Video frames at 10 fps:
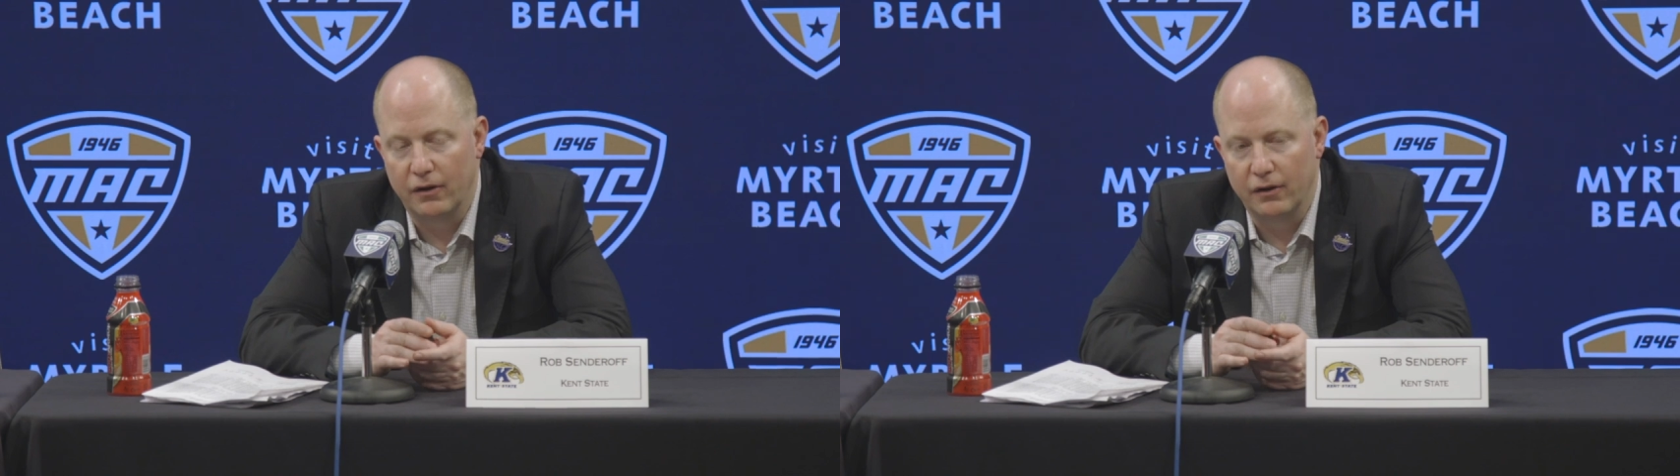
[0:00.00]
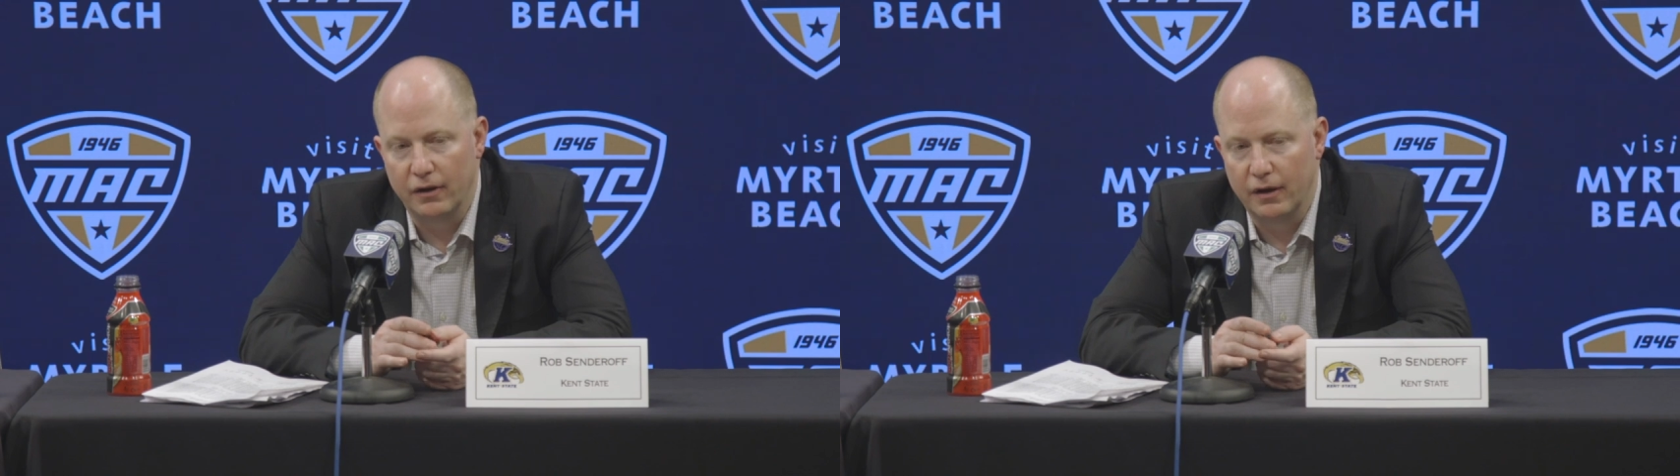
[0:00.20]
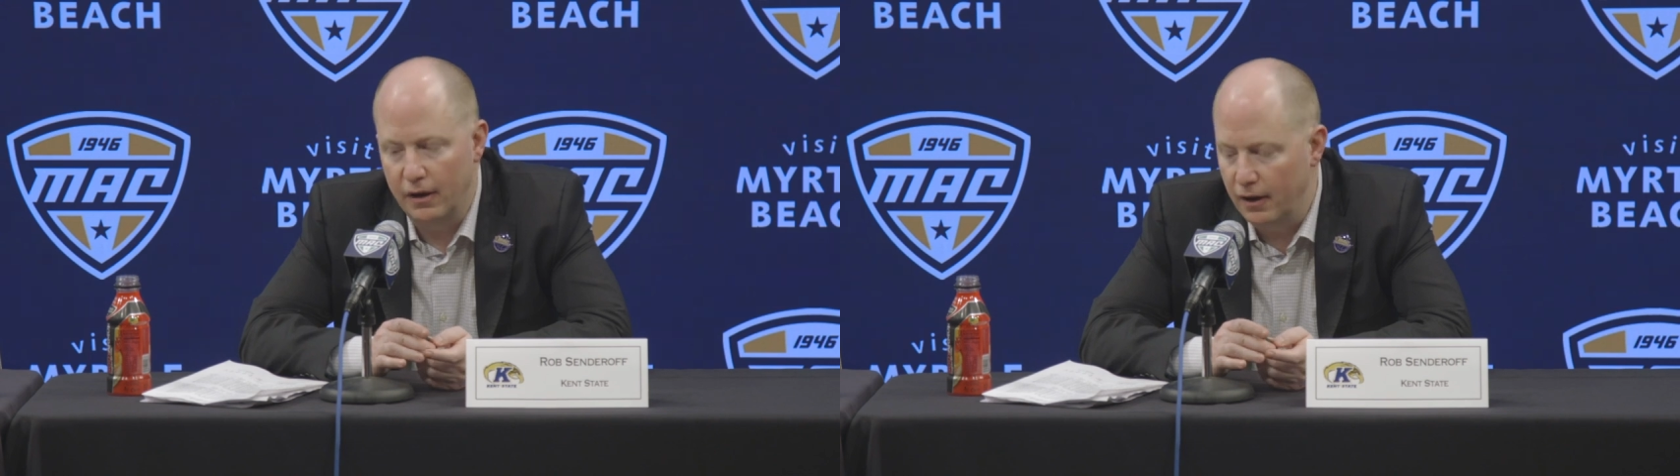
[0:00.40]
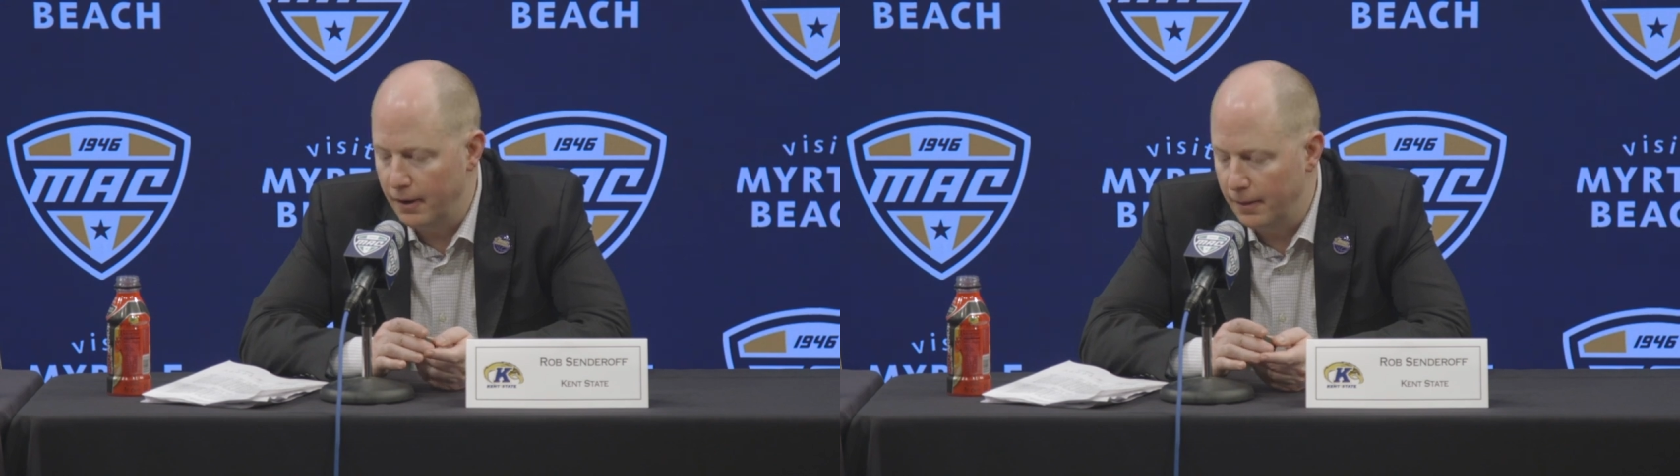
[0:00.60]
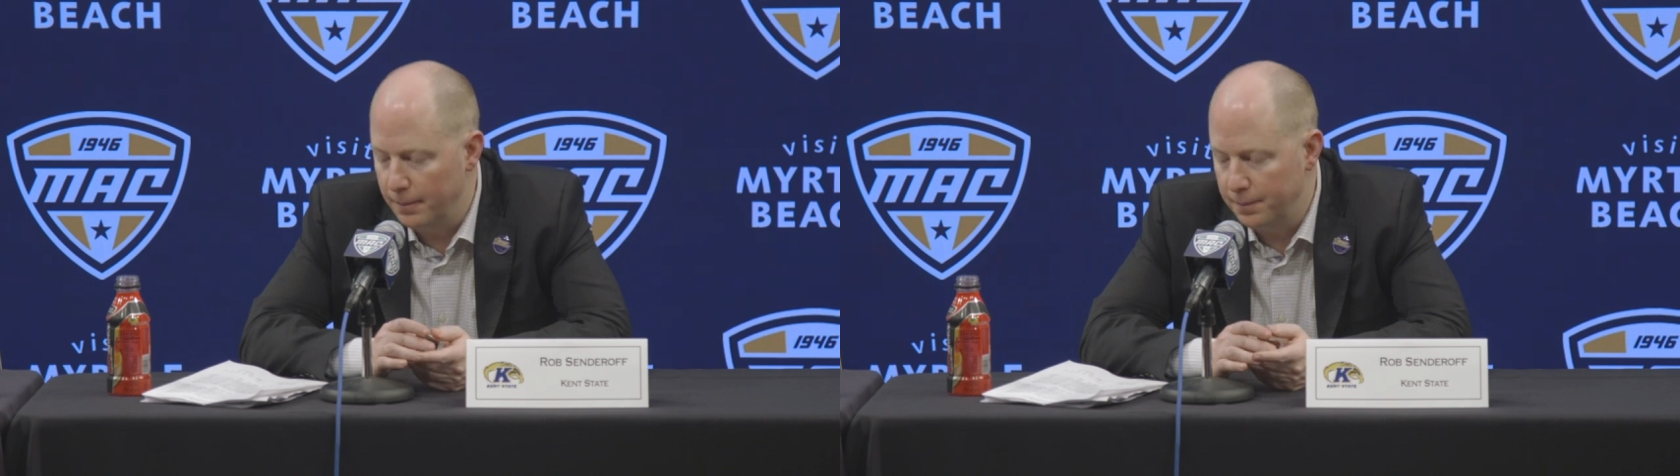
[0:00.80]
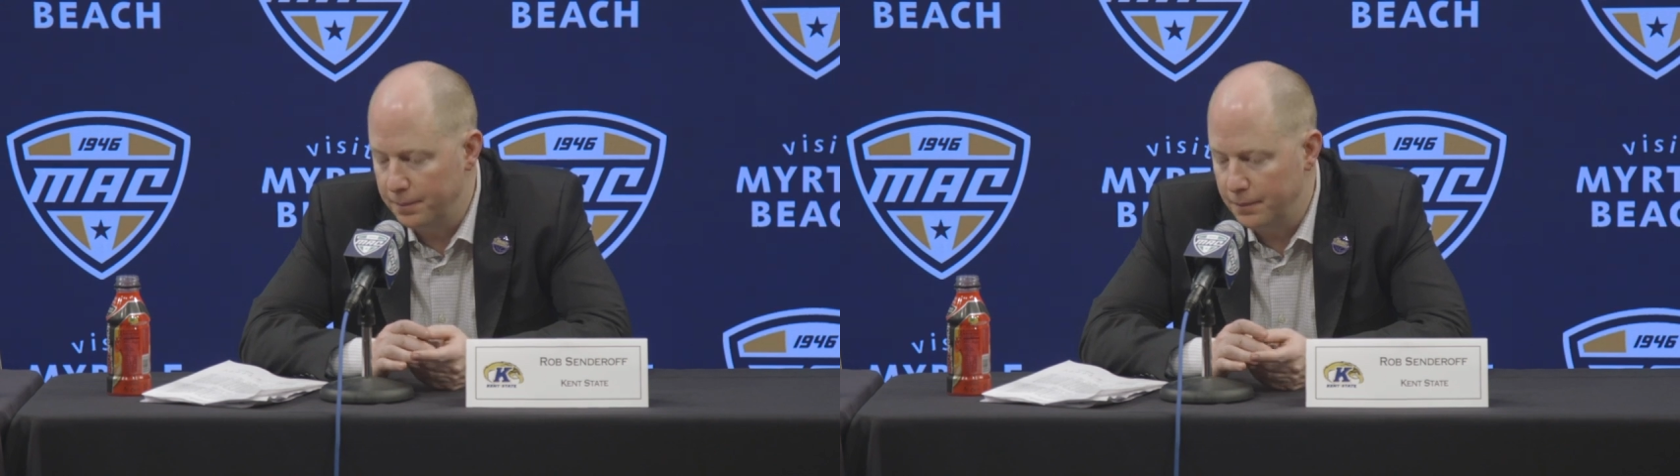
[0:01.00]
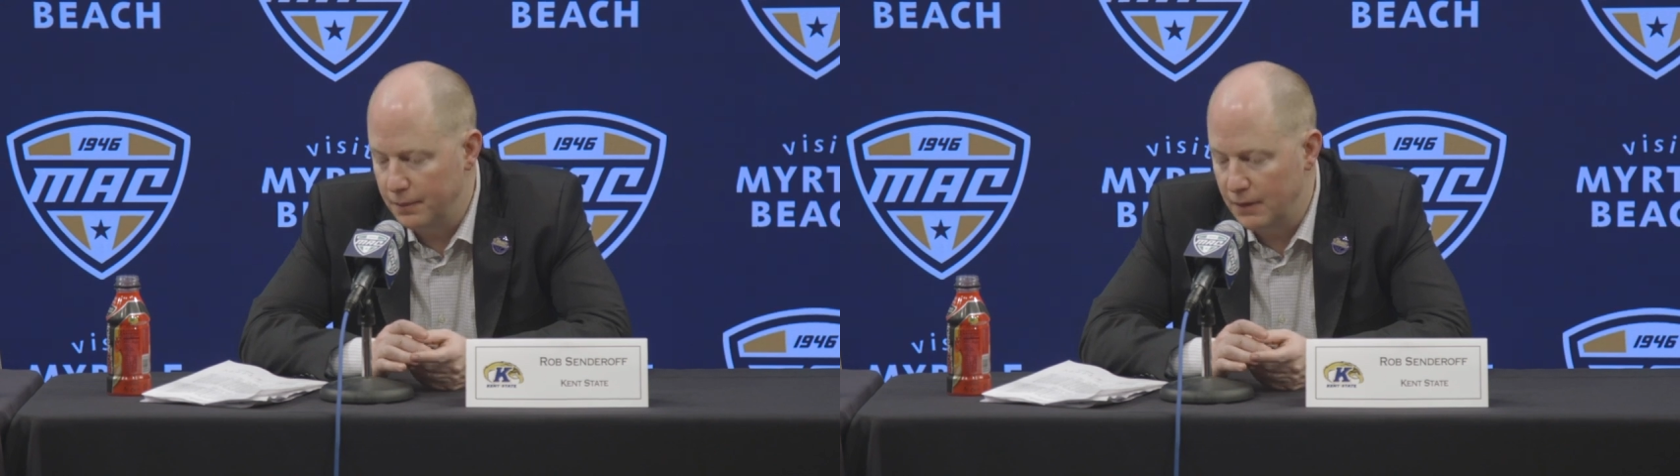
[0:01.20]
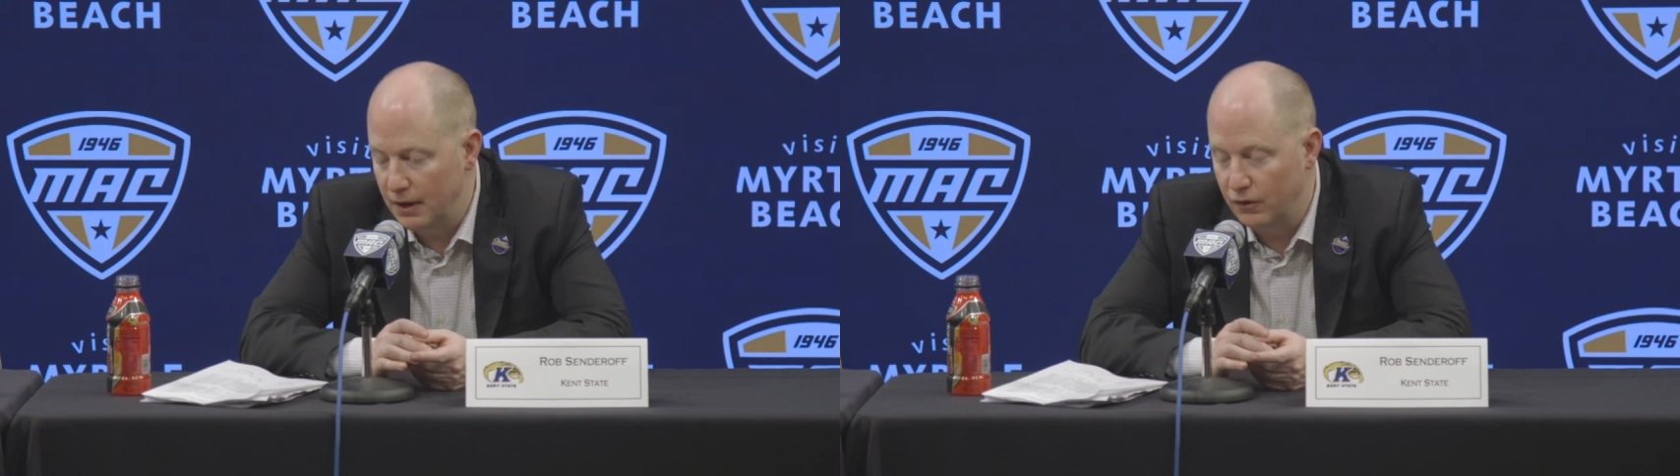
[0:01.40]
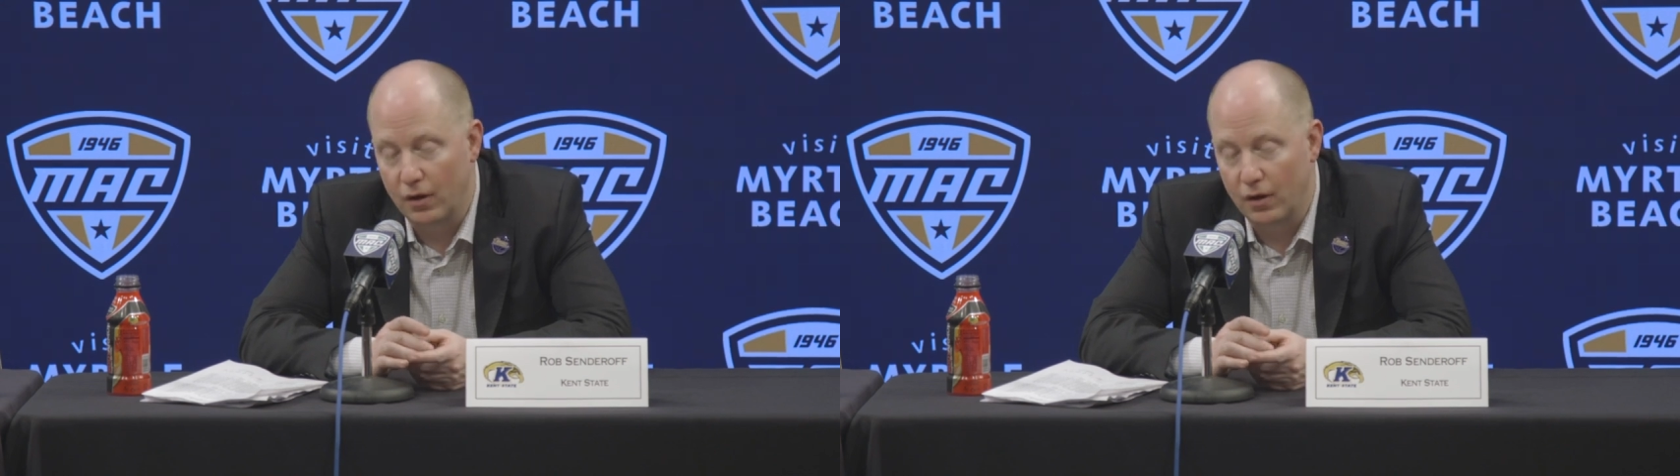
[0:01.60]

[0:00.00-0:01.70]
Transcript: hurt. Um, he's